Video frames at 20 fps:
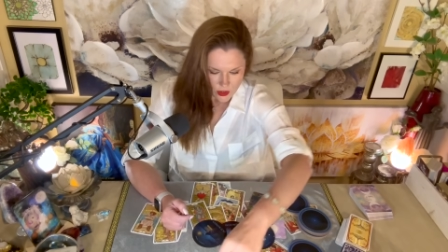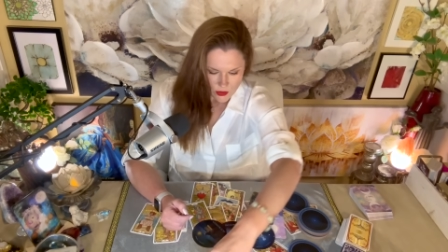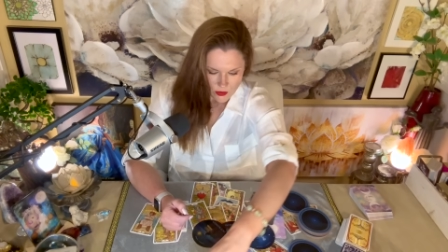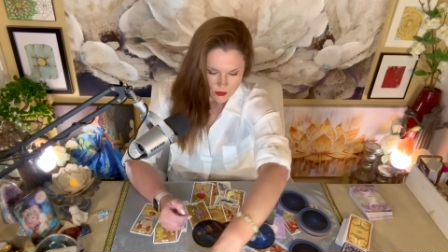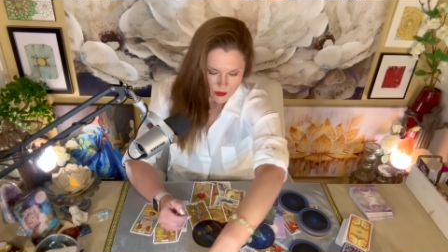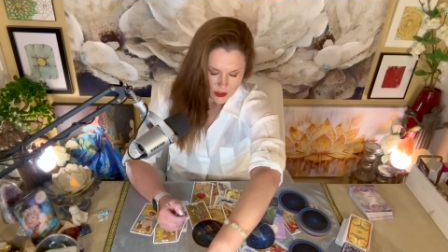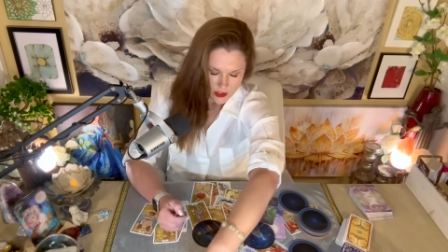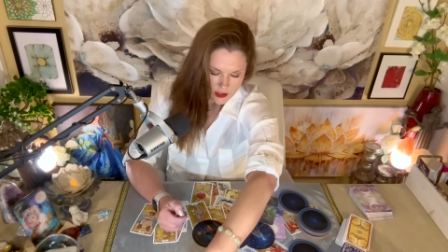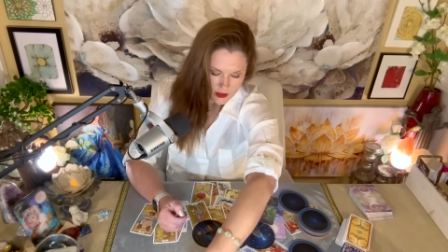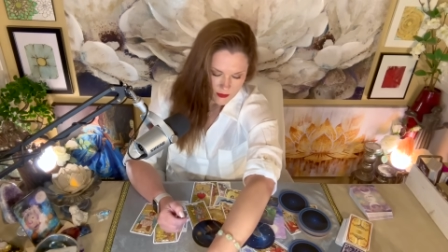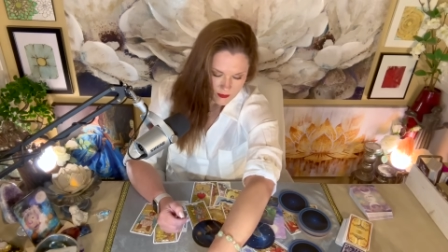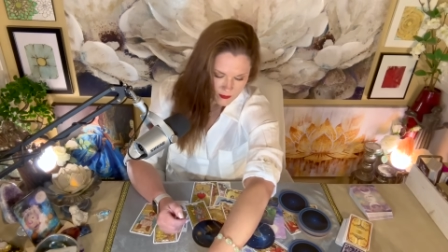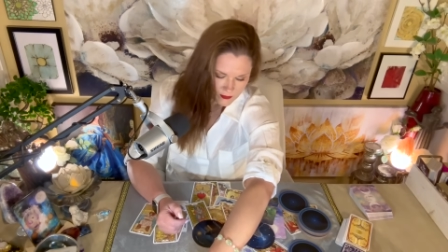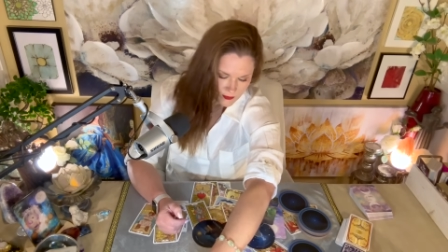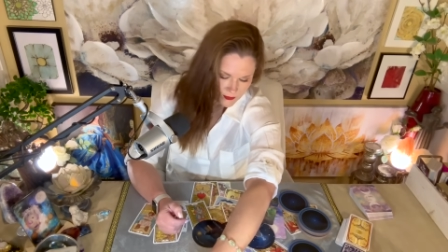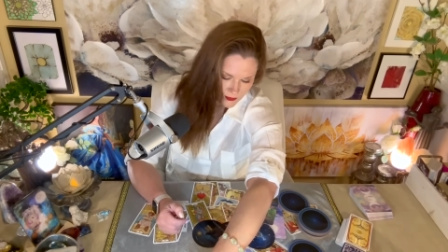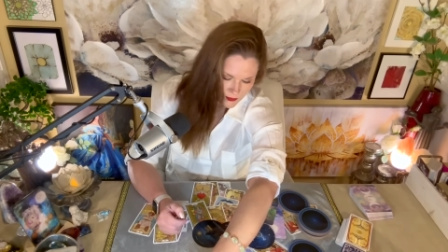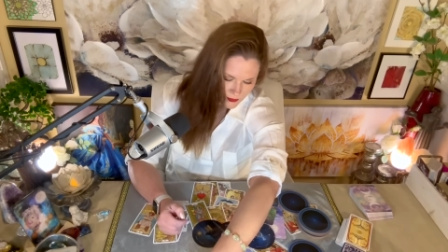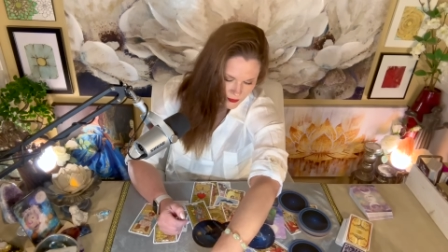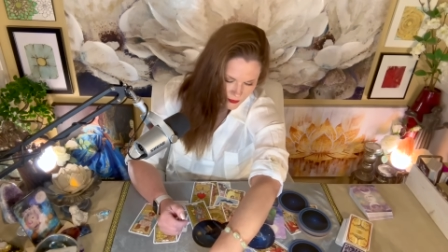Okay.
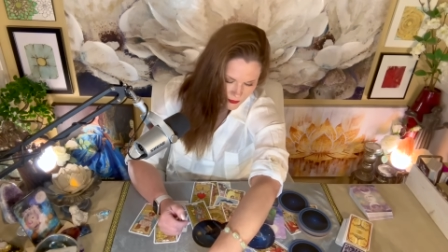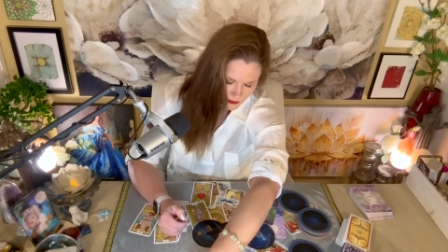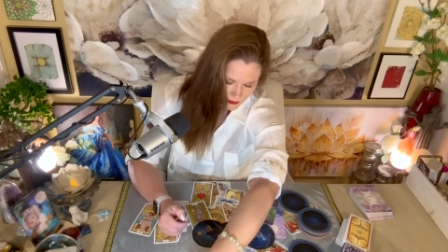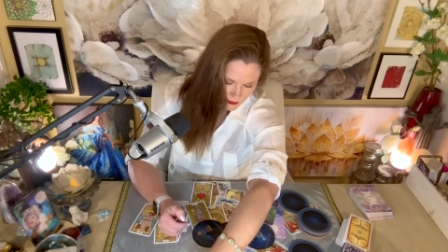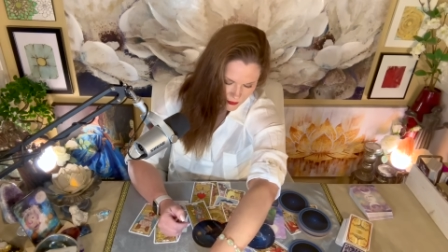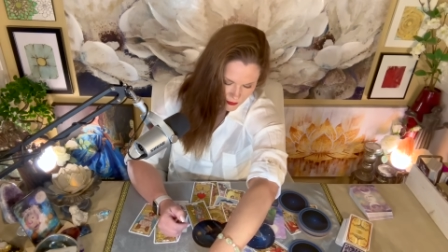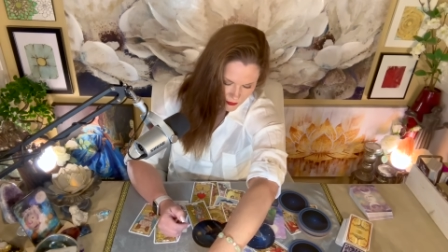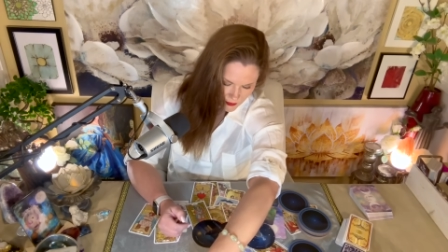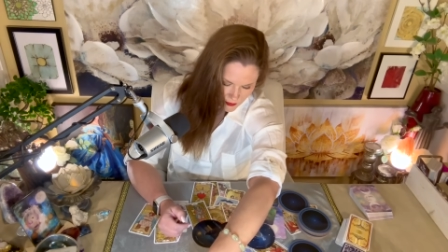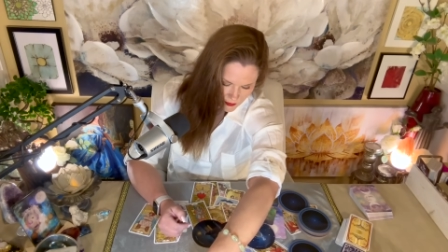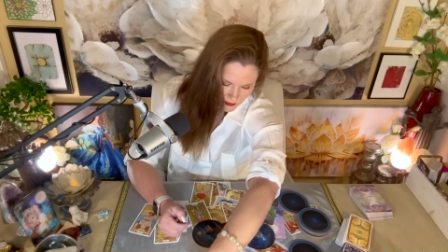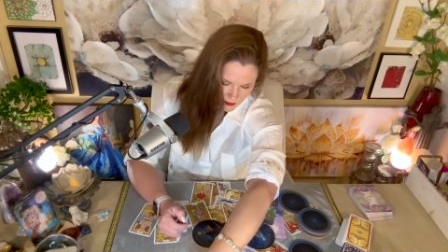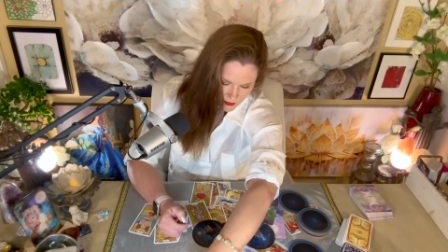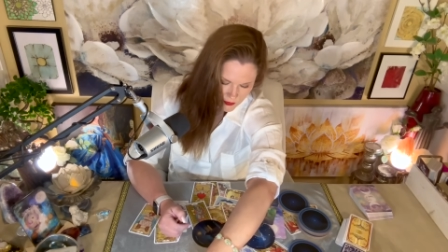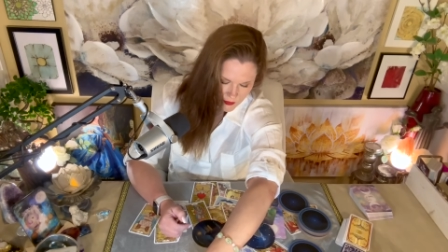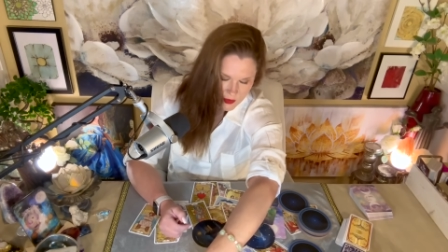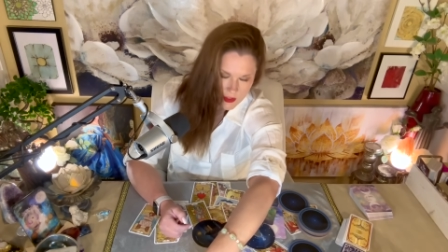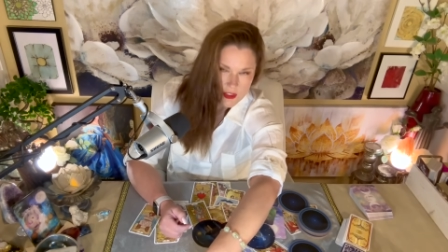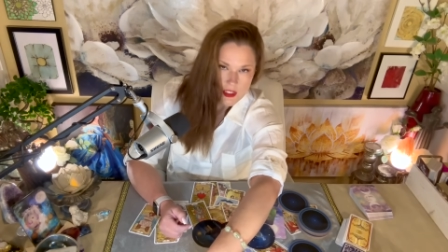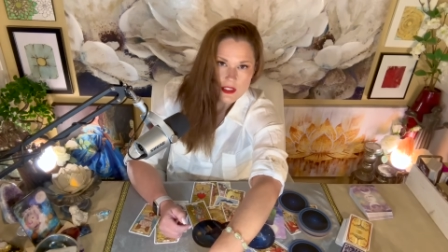
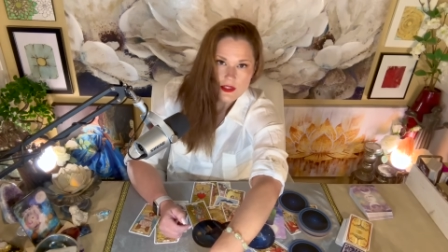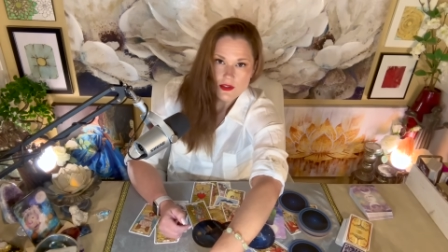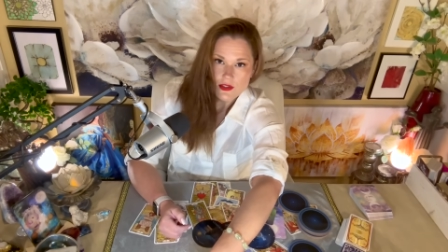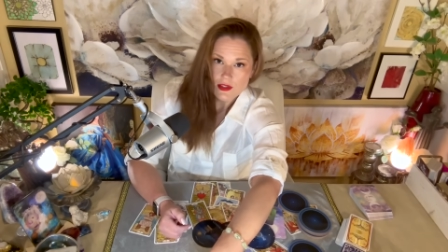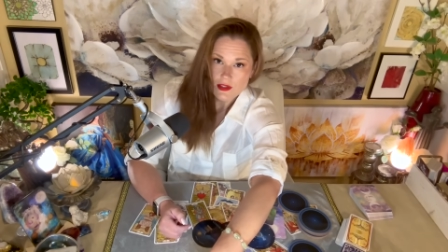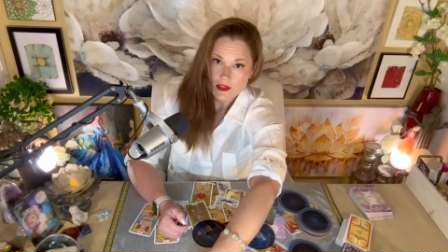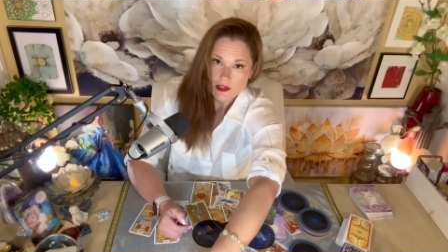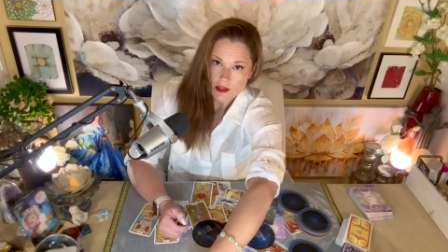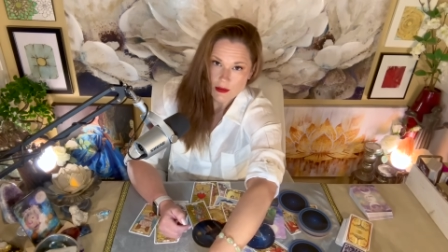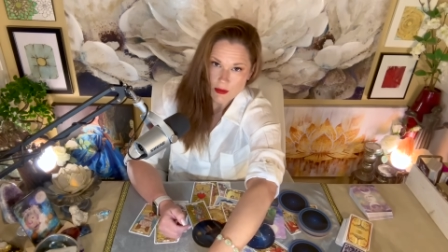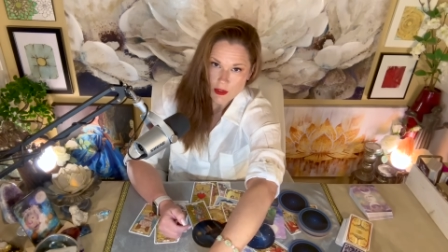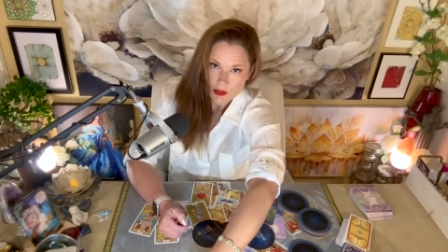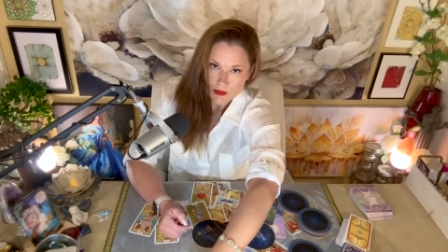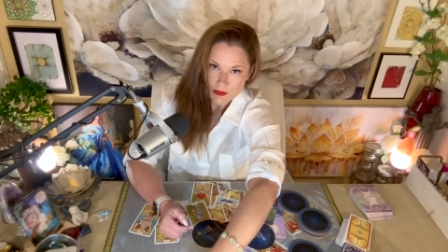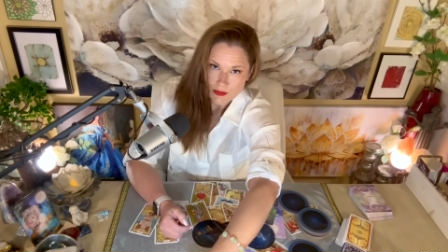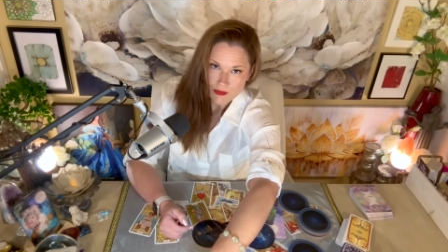Things to think about.